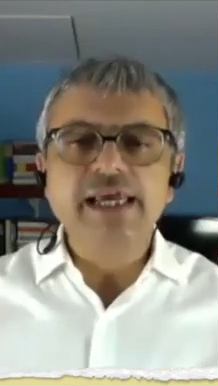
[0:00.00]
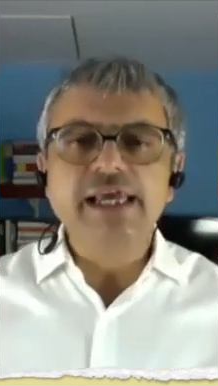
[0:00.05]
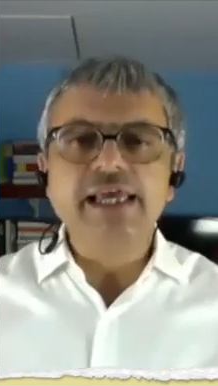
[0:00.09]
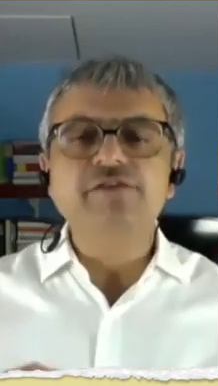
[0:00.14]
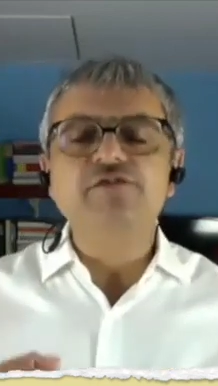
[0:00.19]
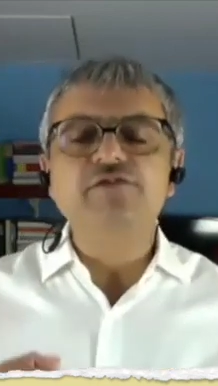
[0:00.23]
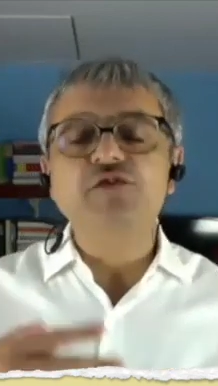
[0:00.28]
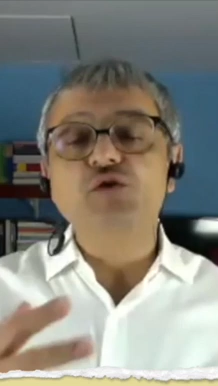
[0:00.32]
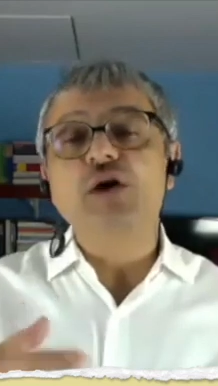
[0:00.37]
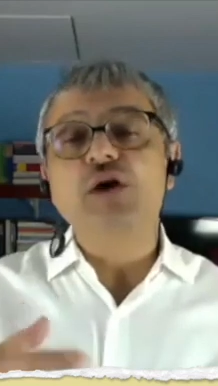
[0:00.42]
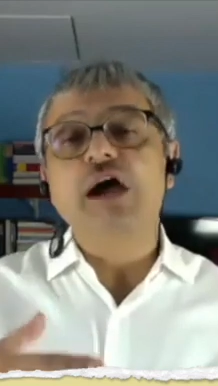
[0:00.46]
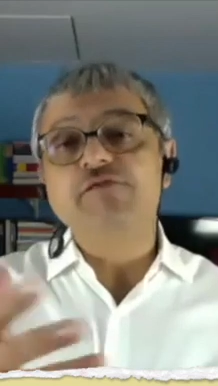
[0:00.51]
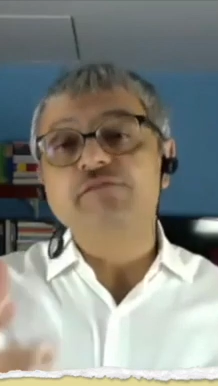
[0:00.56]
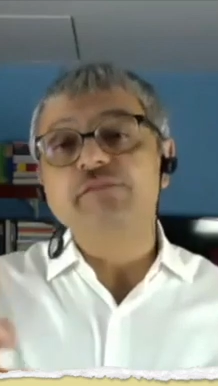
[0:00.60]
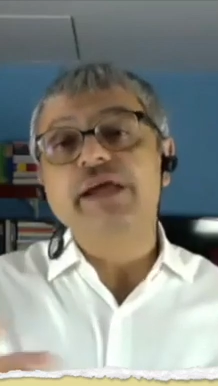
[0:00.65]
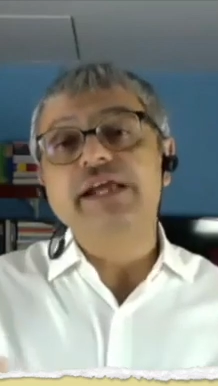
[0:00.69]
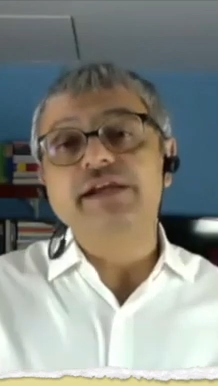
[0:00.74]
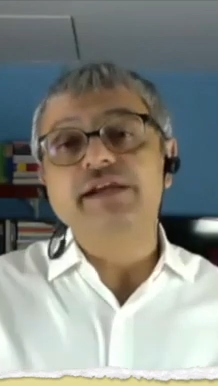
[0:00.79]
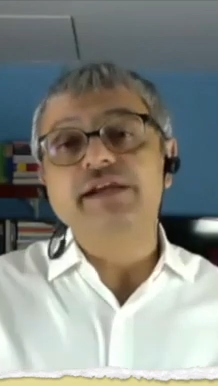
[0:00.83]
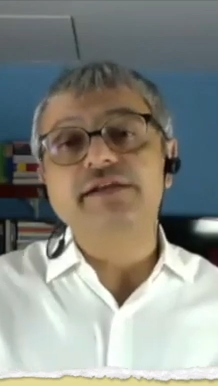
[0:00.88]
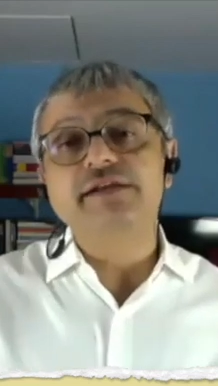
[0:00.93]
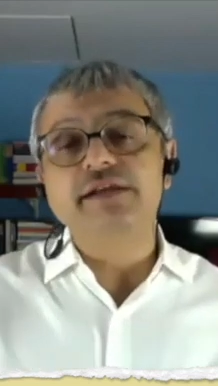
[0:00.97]
if you have
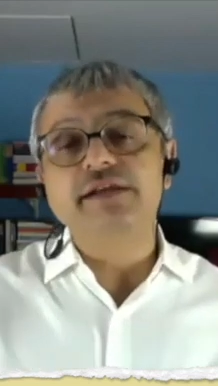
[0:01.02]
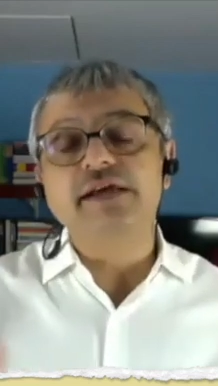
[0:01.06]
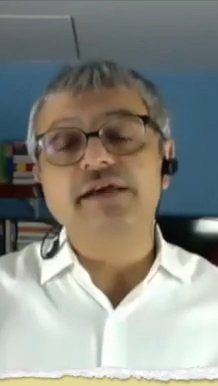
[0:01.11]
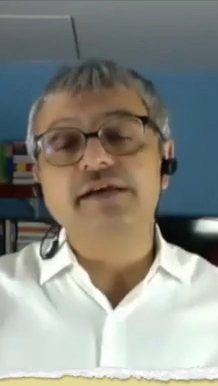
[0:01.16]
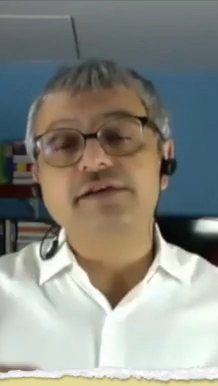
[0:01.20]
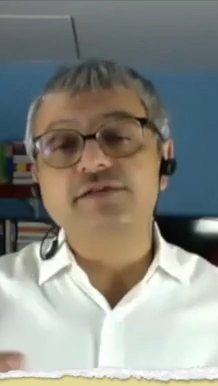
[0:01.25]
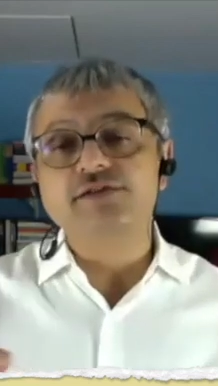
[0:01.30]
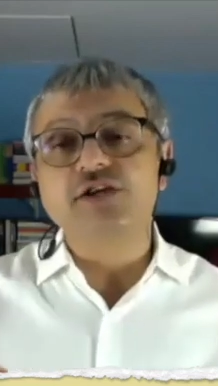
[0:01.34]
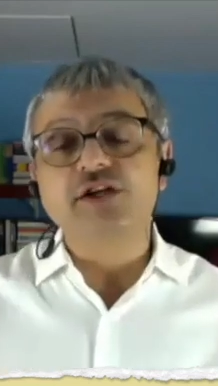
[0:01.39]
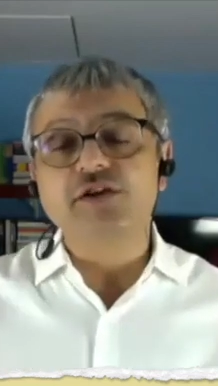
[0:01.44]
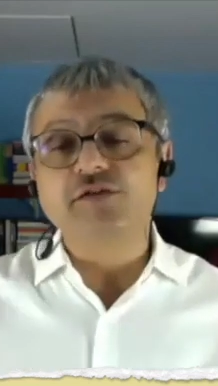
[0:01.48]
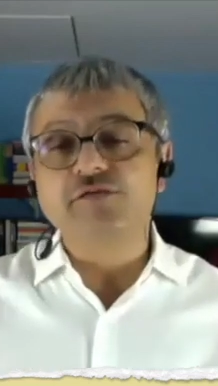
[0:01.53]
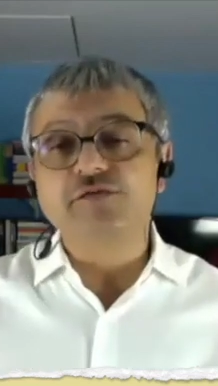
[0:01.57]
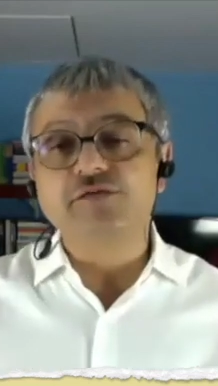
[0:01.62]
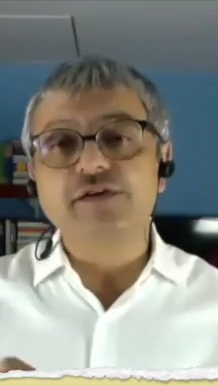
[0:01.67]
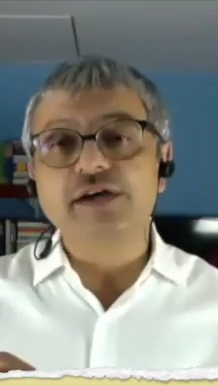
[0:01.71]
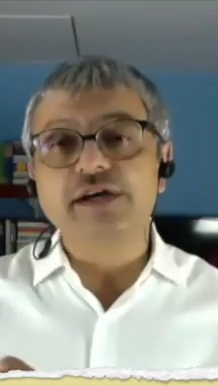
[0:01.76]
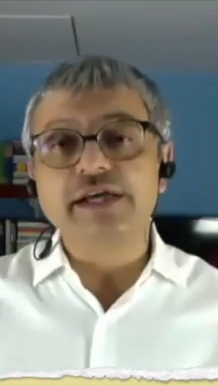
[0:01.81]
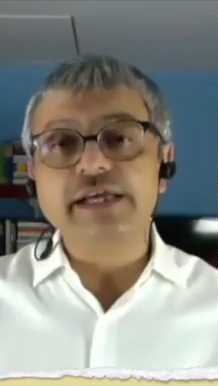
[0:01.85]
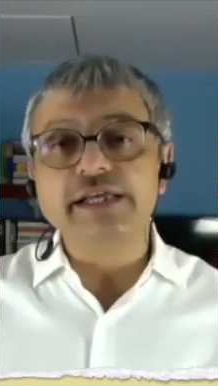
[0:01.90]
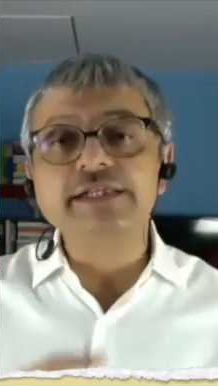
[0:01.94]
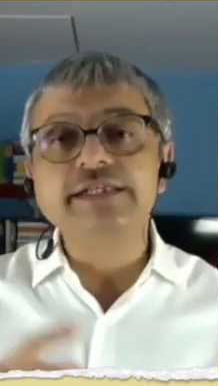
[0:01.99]
made a sort of
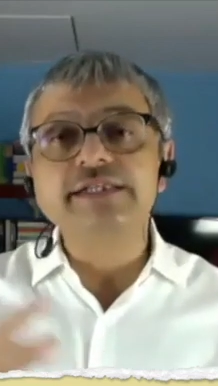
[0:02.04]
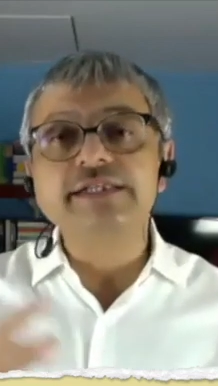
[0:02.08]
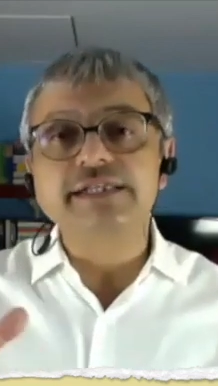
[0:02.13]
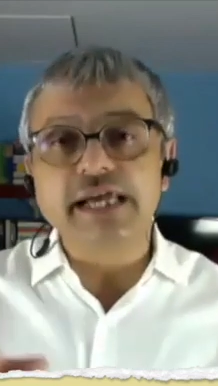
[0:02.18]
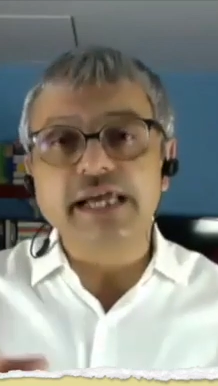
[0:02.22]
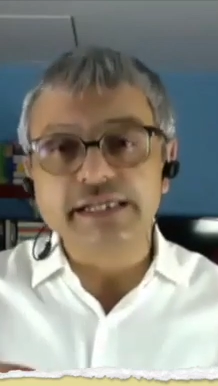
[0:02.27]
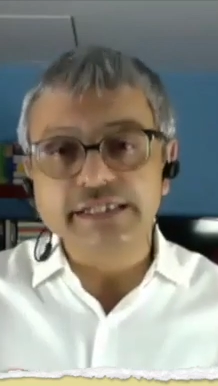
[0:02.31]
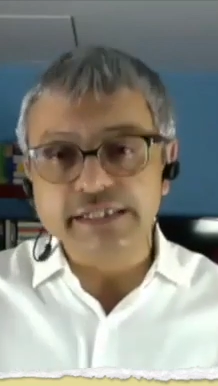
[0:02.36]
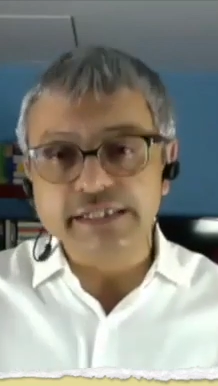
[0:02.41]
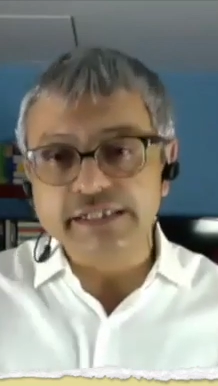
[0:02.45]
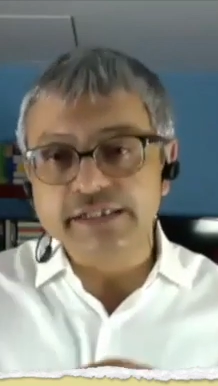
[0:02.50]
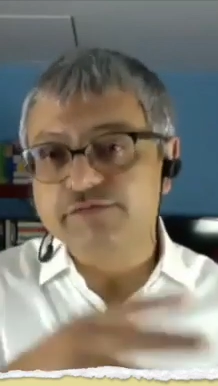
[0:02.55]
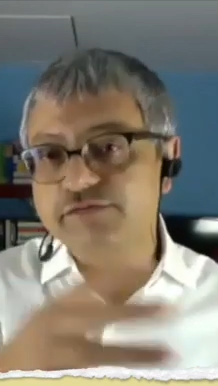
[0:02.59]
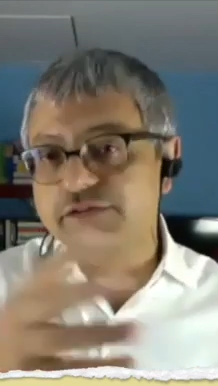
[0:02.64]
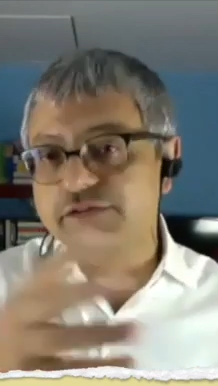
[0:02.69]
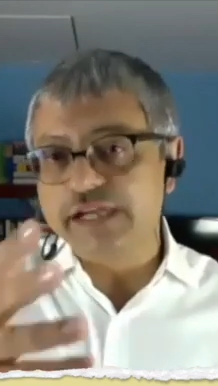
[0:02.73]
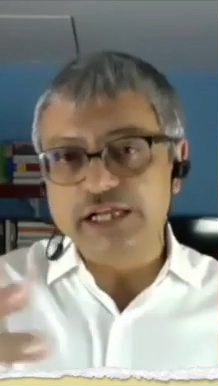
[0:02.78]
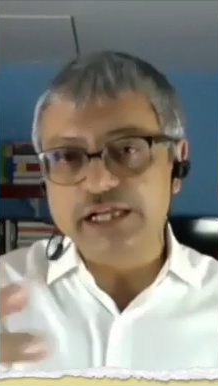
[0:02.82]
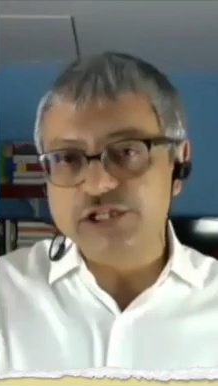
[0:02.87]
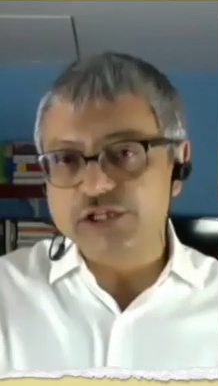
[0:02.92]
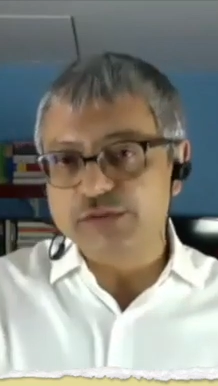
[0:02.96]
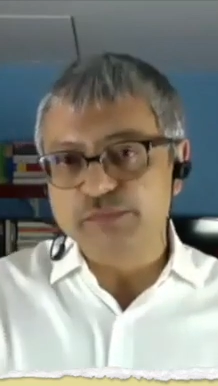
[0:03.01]
insight in the
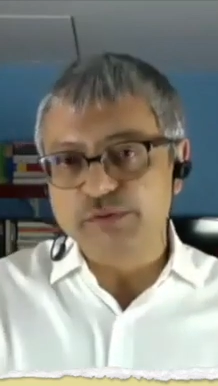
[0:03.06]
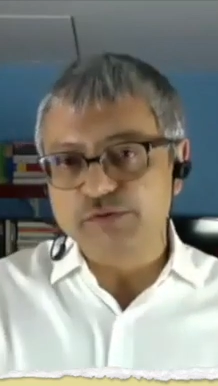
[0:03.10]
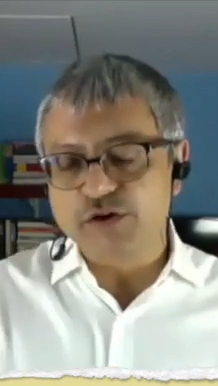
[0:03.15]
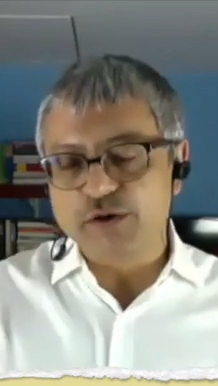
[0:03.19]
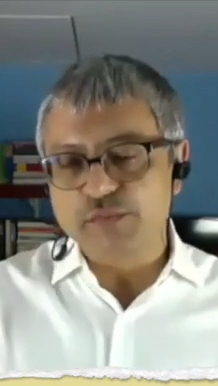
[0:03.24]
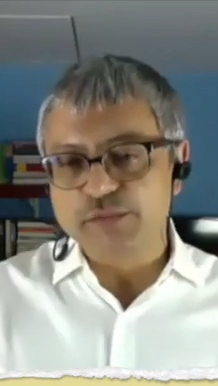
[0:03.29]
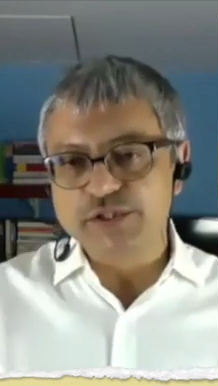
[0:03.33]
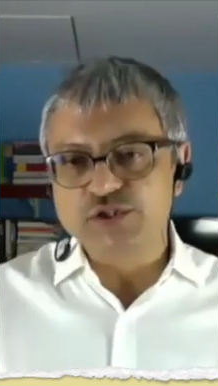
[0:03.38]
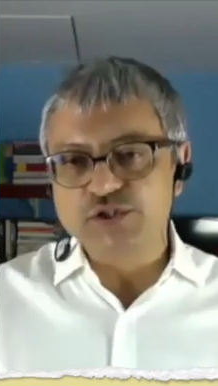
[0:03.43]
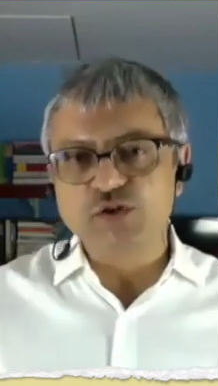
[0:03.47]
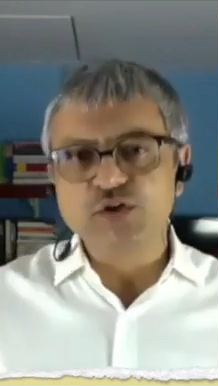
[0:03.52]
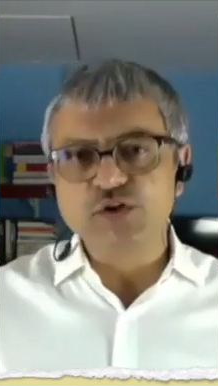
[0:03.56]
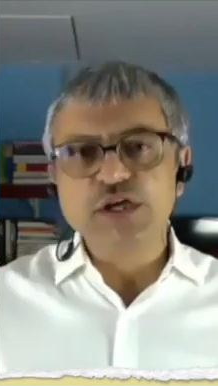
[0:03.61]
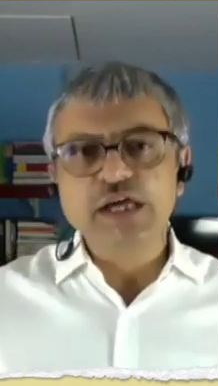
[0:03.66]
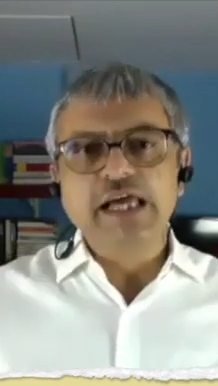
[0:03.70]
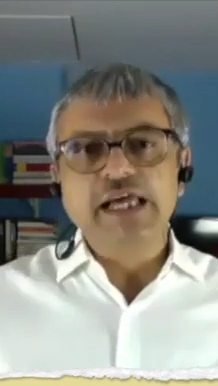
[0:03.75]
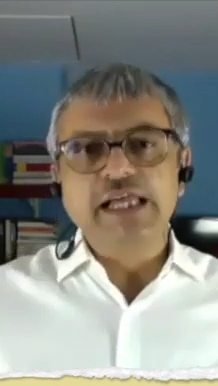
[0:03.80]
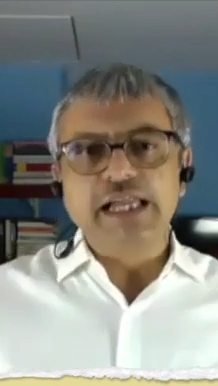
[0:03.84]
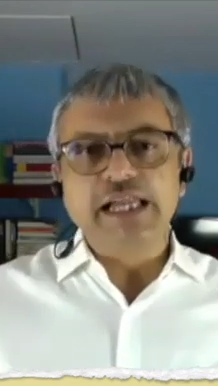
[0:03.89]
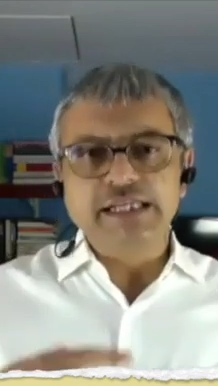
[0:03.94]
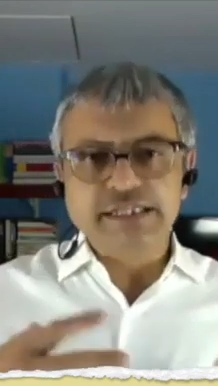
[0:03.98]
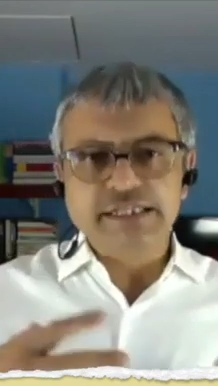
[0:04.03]
financial performance. So
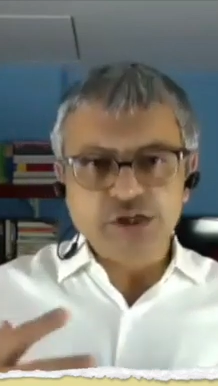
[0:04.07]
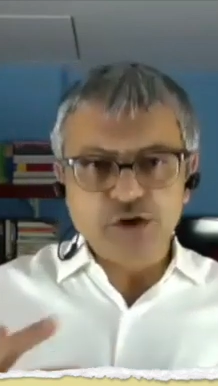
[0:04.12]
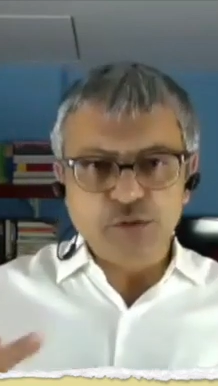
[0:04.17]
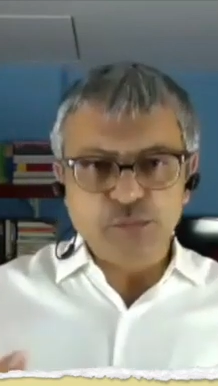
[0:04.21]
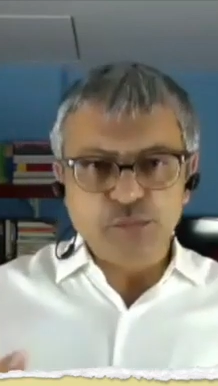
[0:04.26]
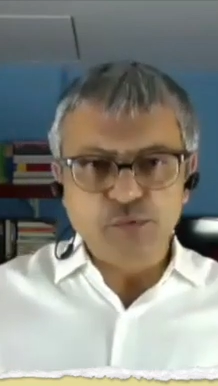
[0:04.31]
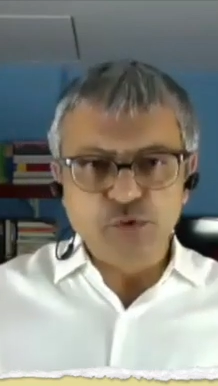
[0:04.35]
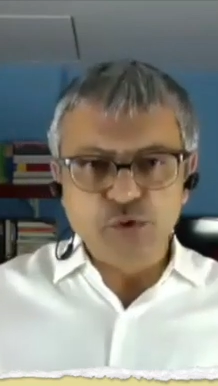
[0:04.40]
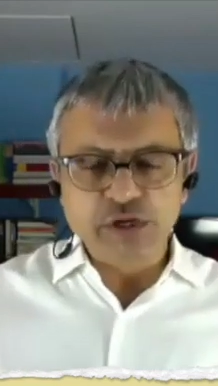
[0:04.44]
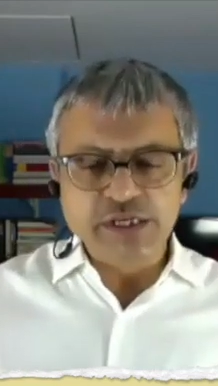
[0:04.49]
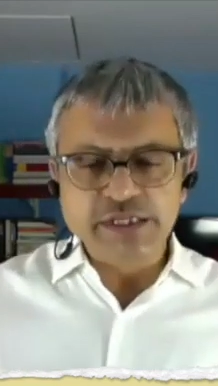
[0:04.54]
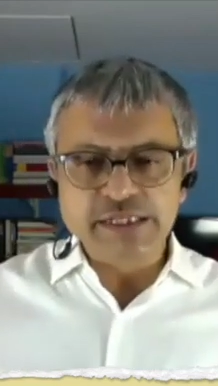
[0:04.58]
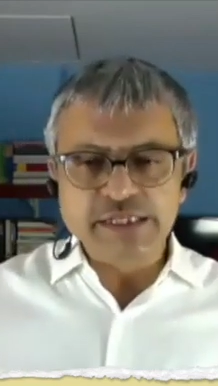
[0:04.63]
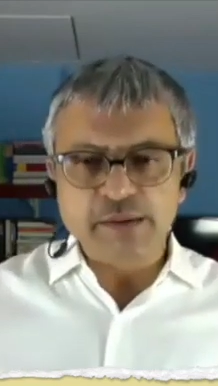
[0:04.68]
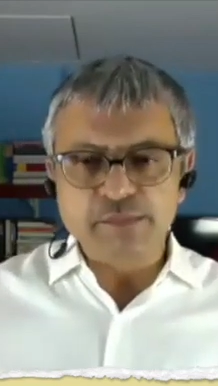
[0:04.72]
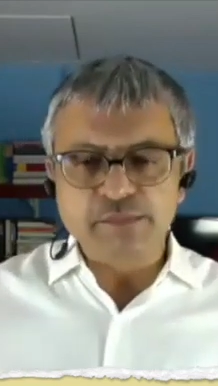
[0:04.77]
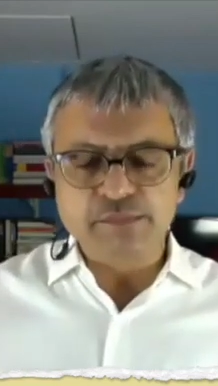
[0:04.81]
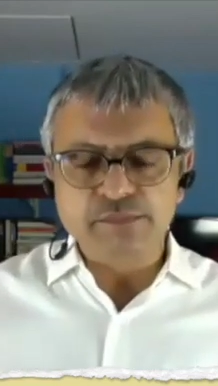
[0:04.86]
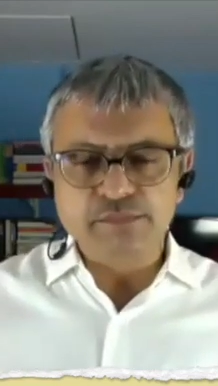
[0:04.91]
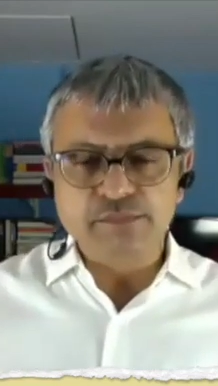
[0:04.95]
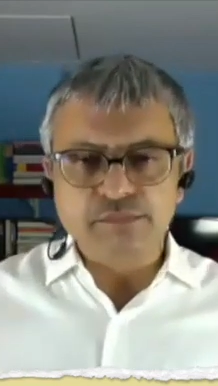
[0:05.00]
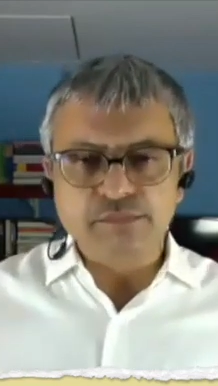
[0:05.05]
let's say you're doing some